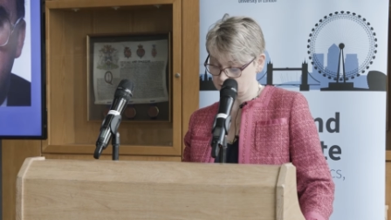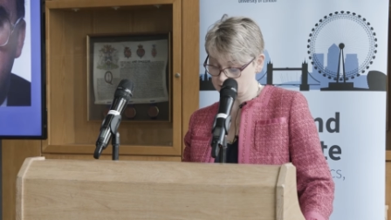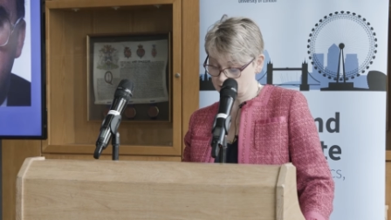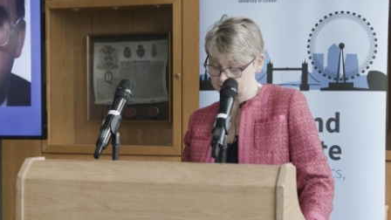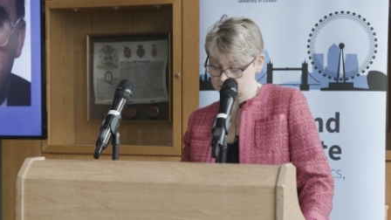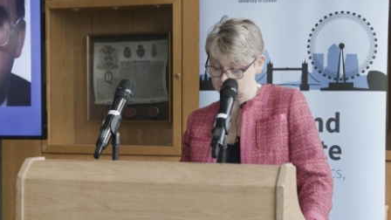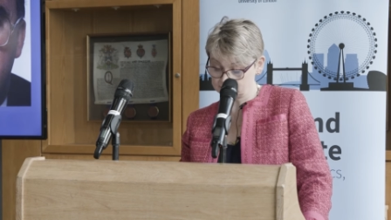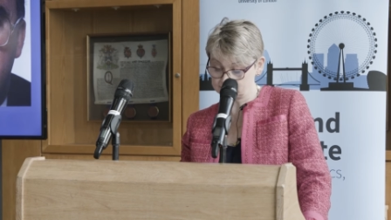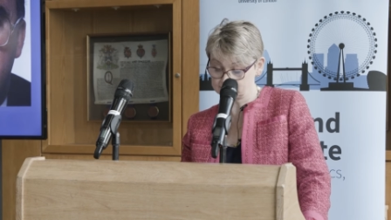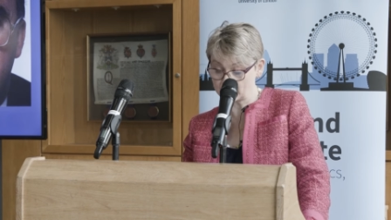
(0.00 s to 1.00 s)
in
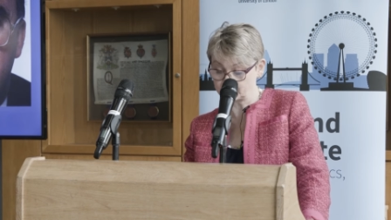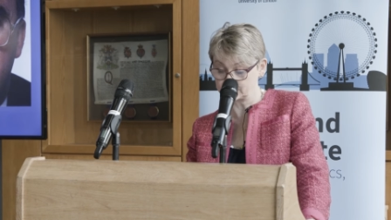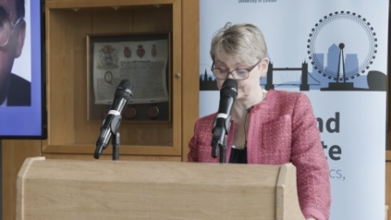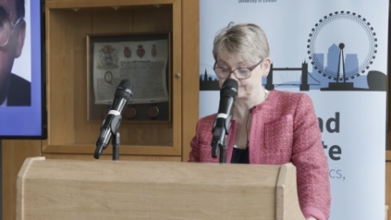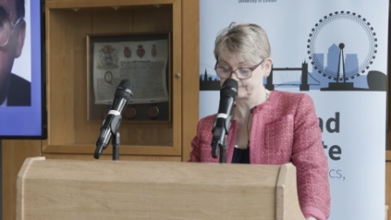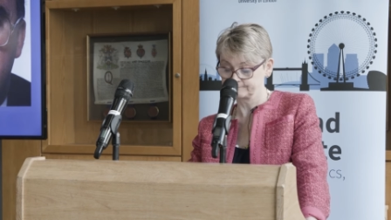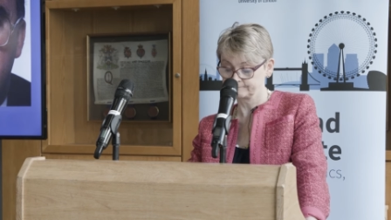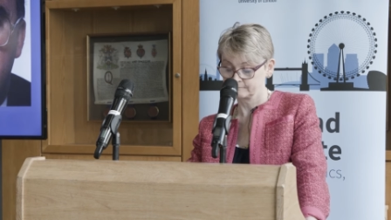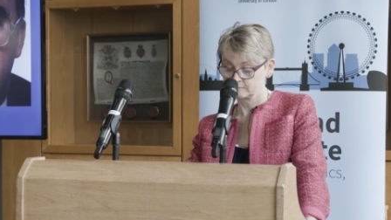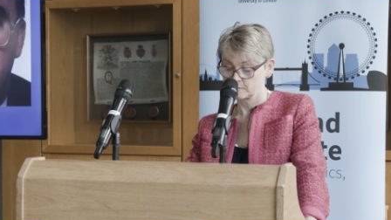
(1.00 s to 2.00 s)
1997,
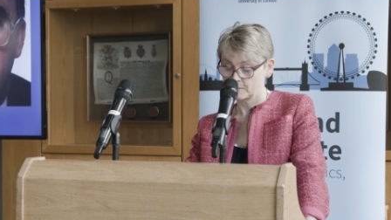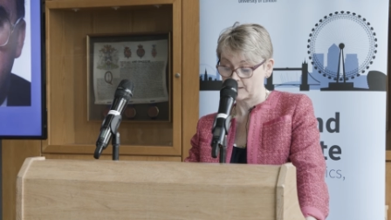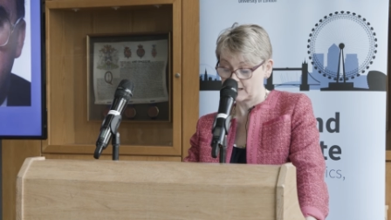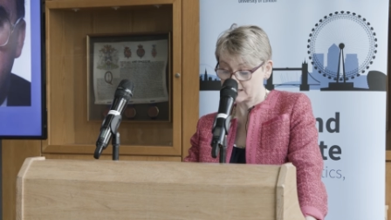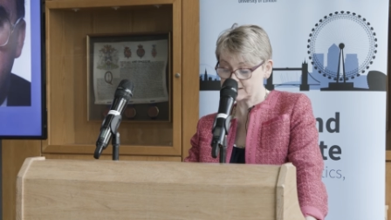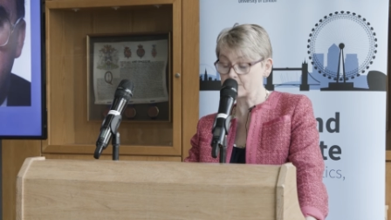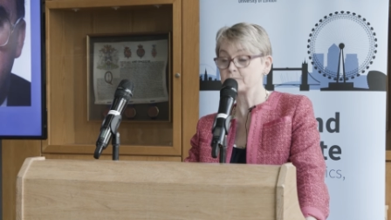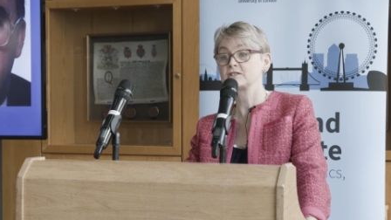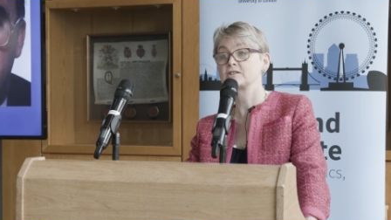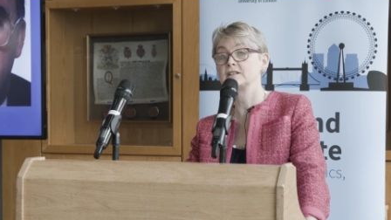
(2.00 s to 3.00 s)
Keir's
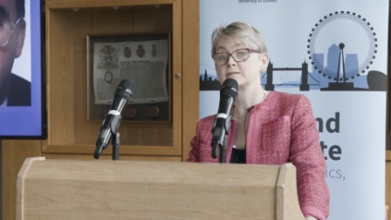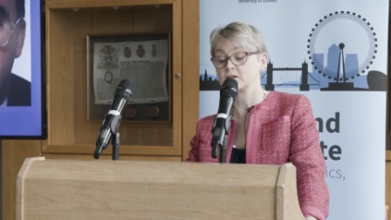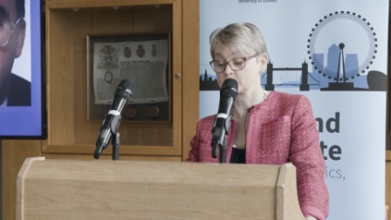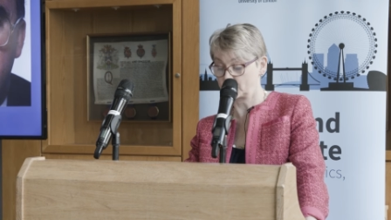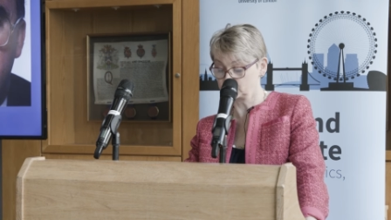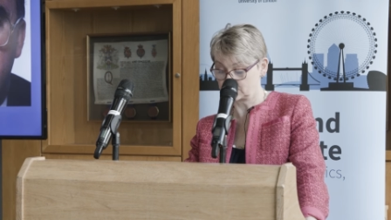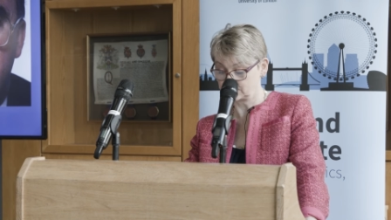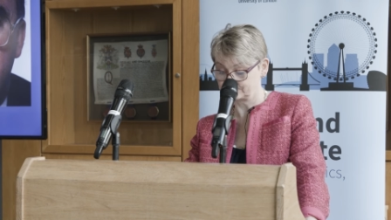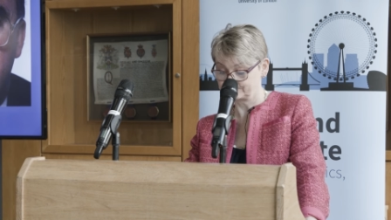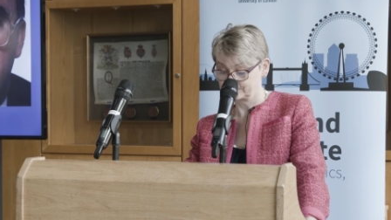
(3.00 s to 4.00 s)
ambition is much bolder